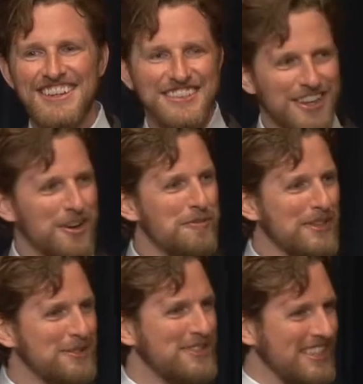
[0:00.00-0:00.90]
So I hope
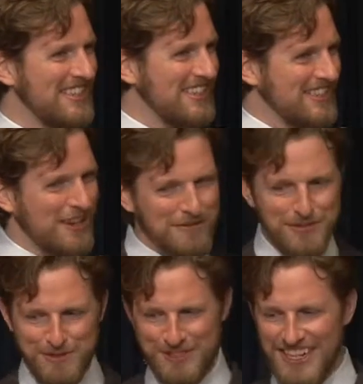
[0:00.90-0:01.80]
as you sit in these
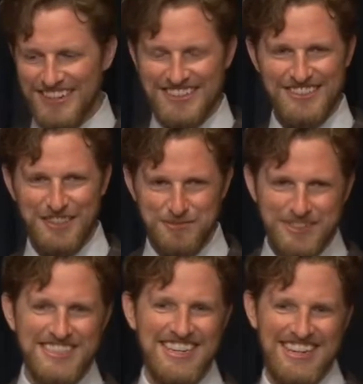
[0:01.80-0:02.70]
comfortable chairs that you
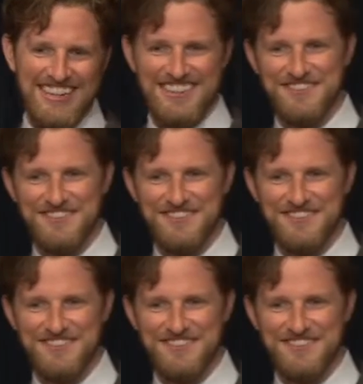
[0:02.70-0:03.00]
appreciate it.